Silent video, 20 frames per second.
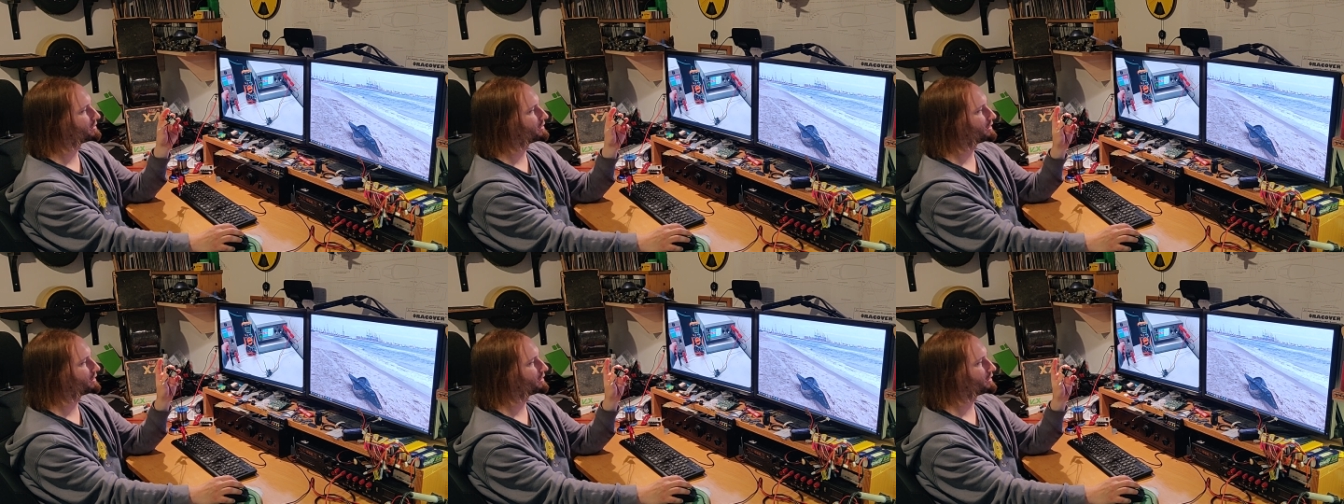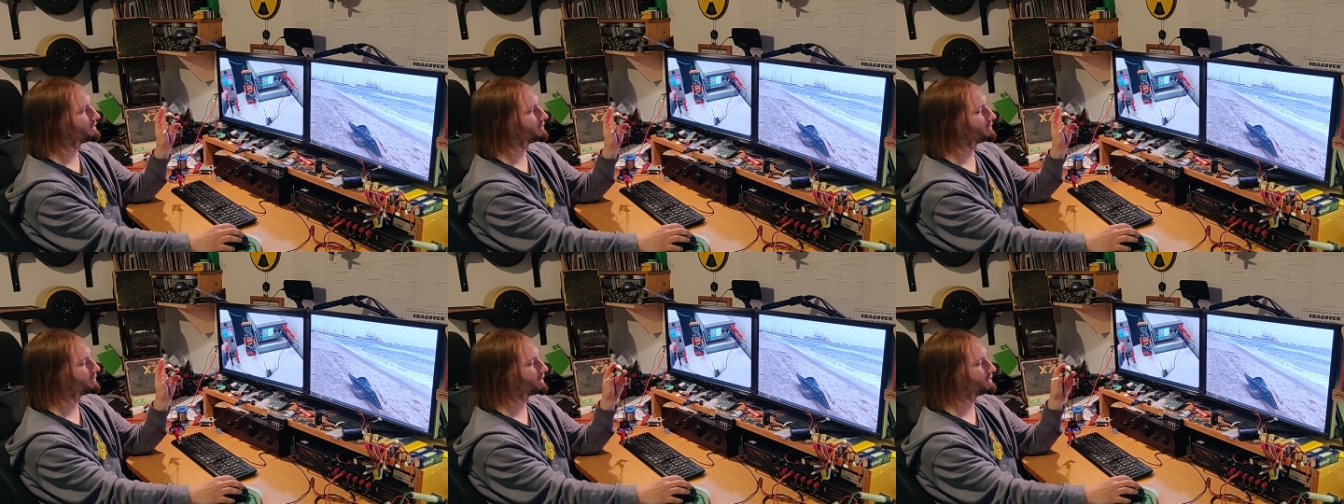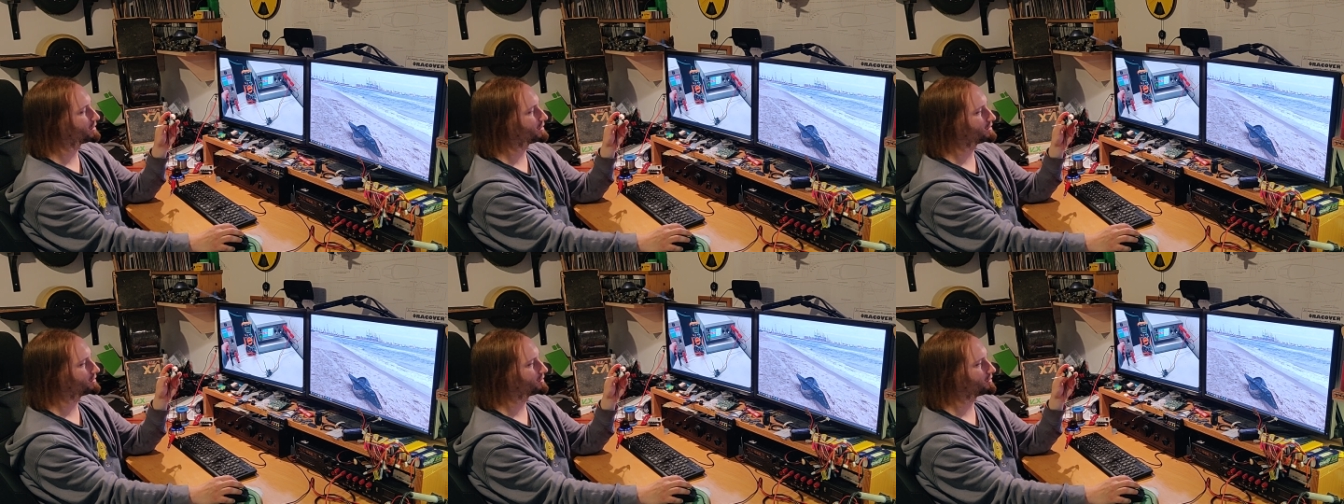and the
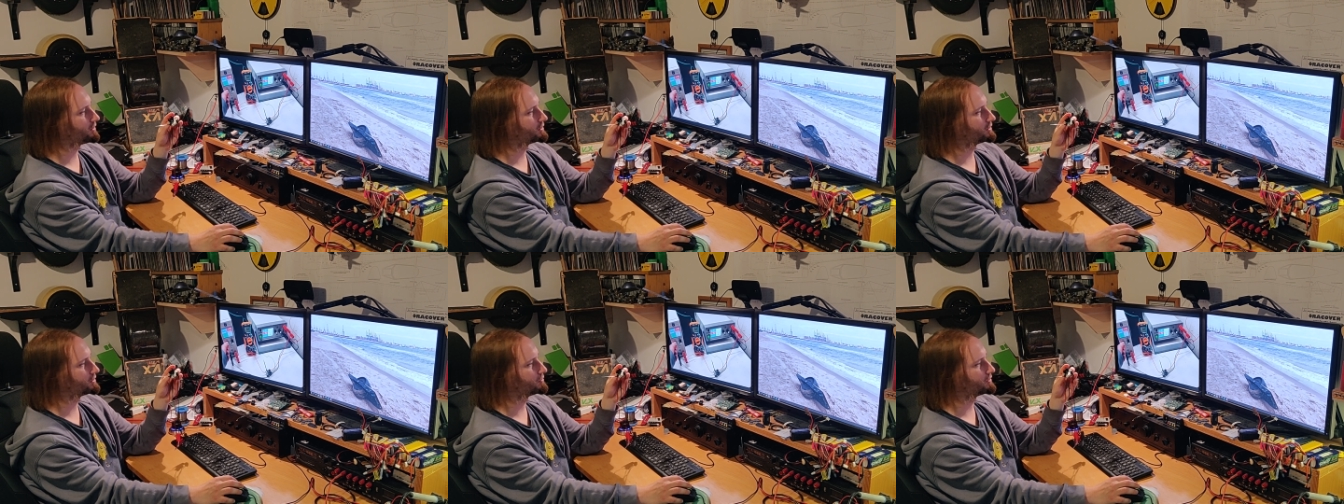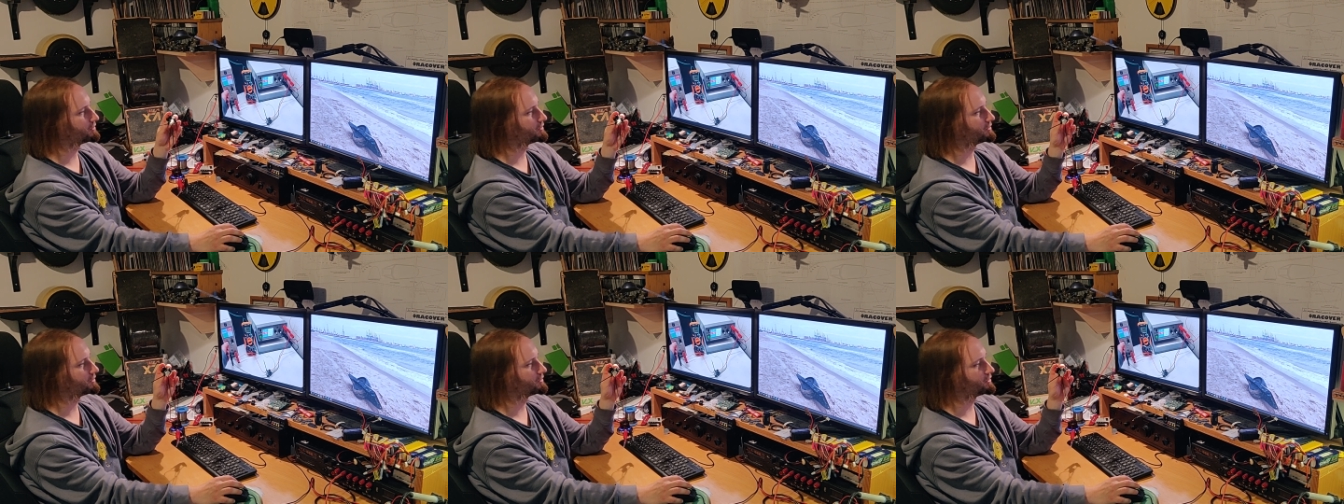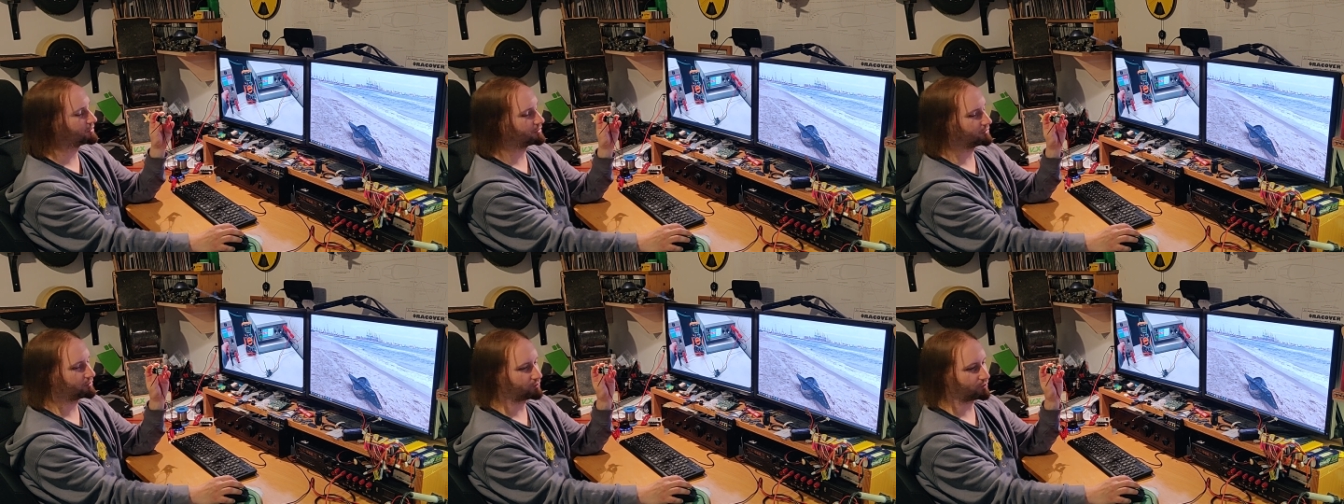capacitor with the
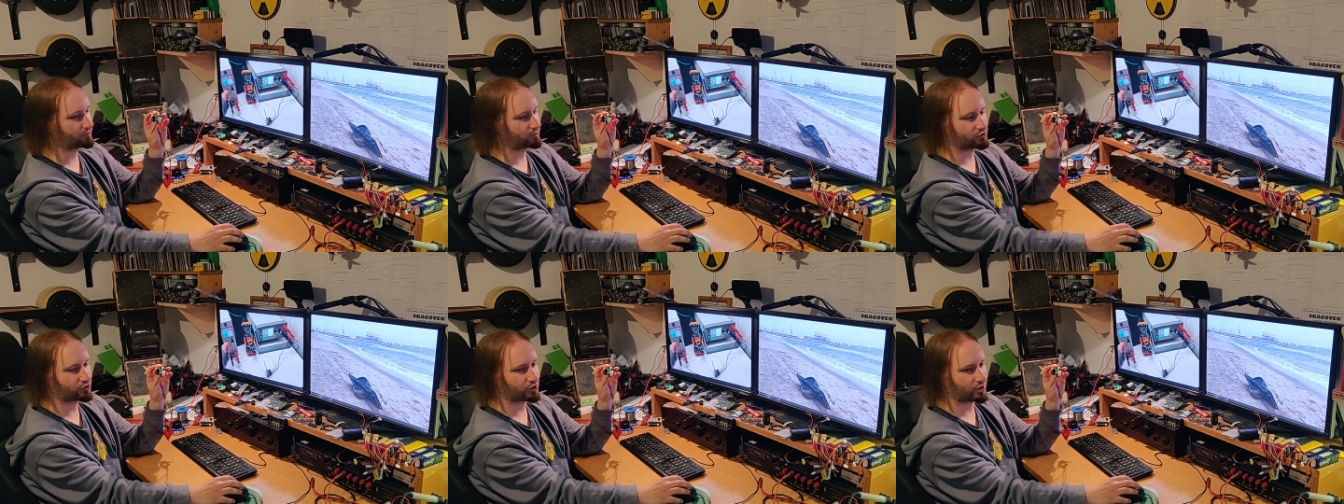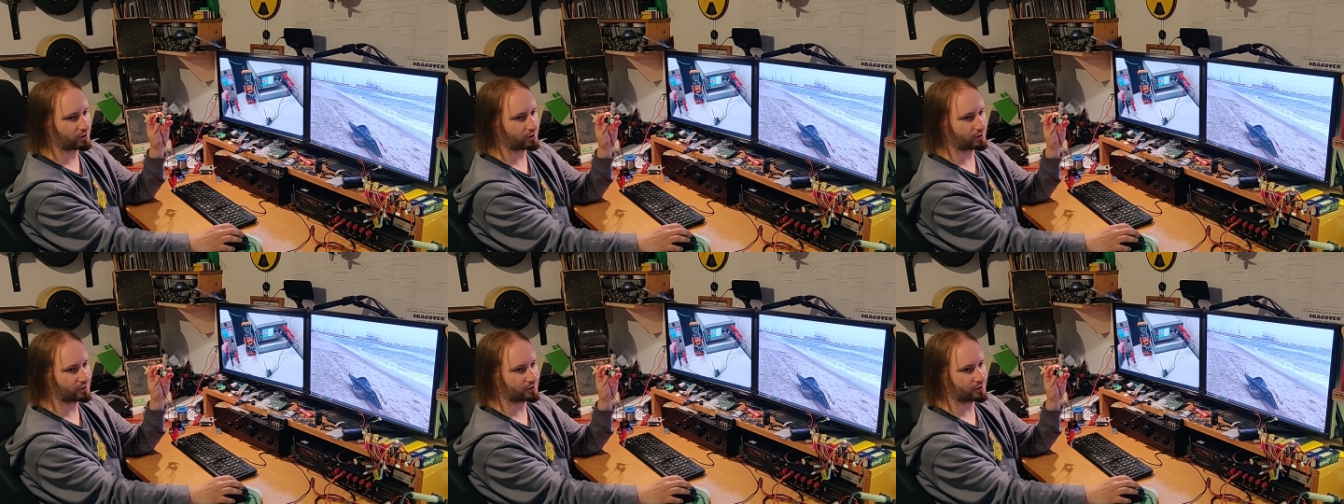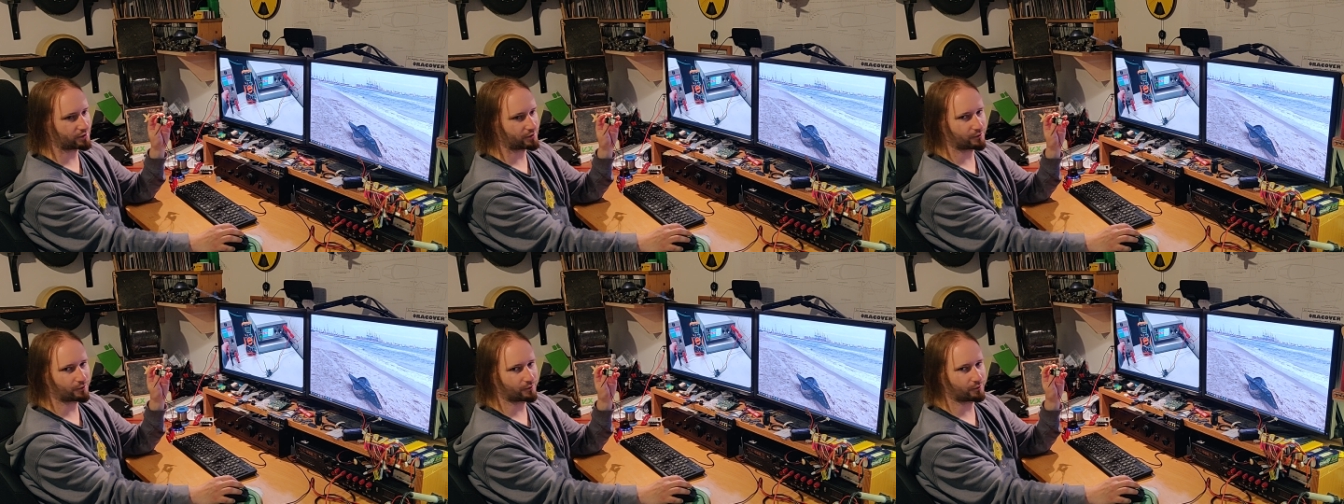
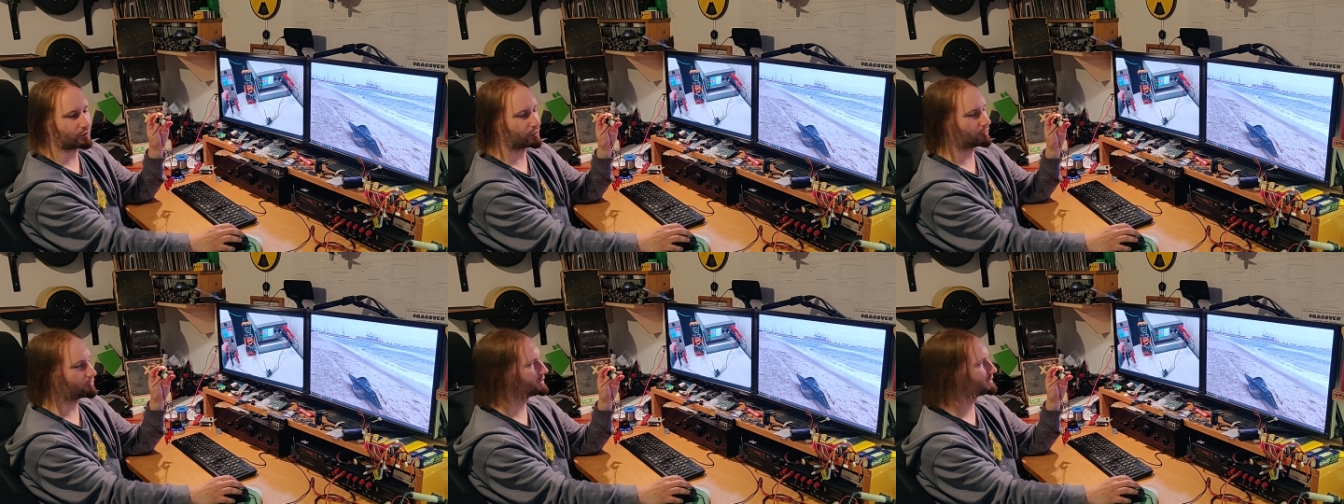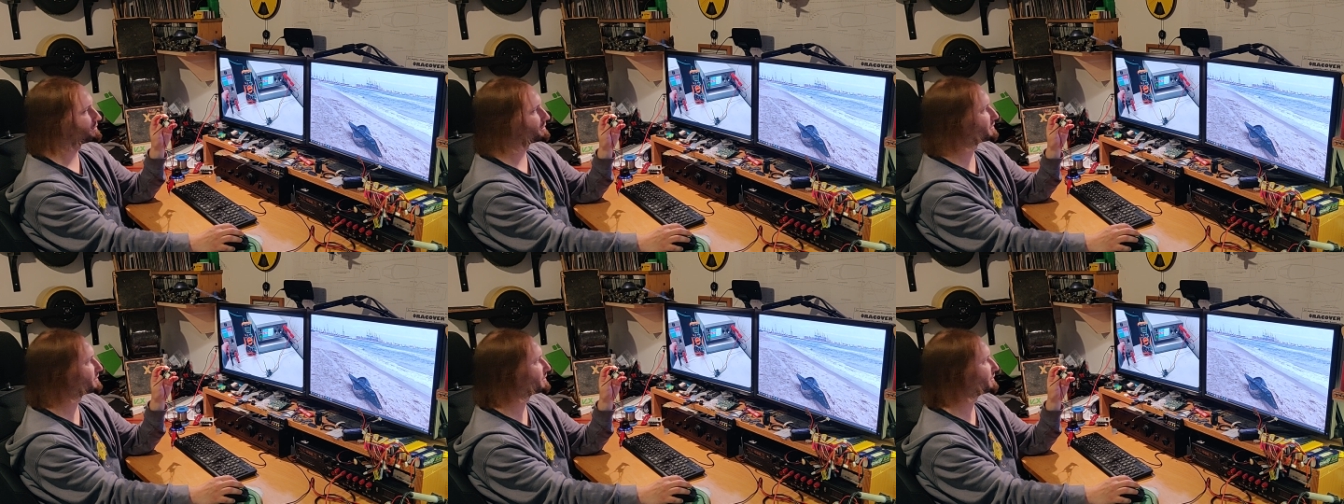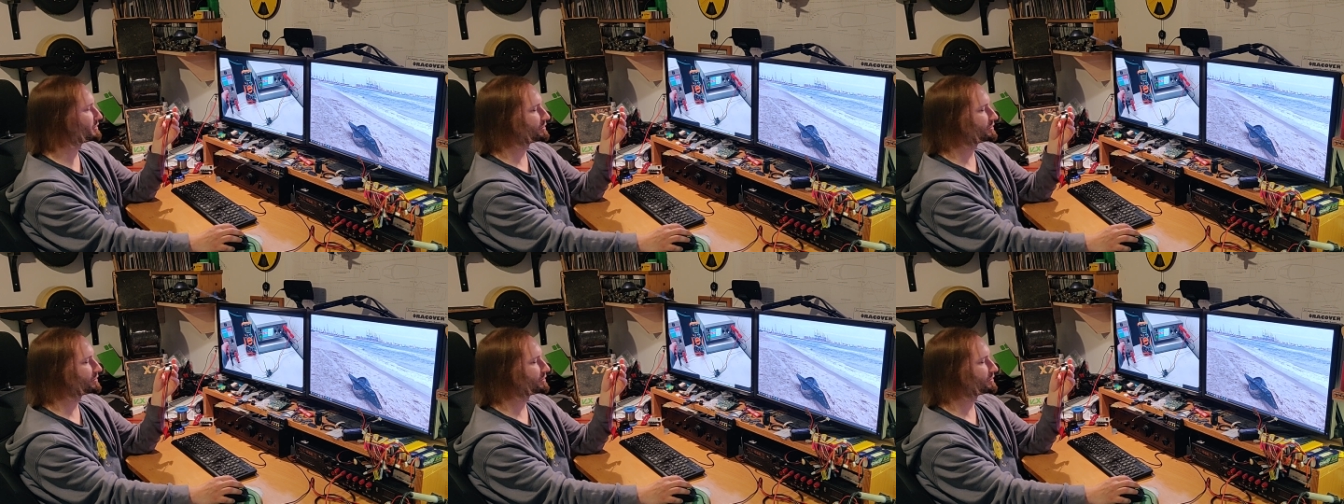non-Chinese components,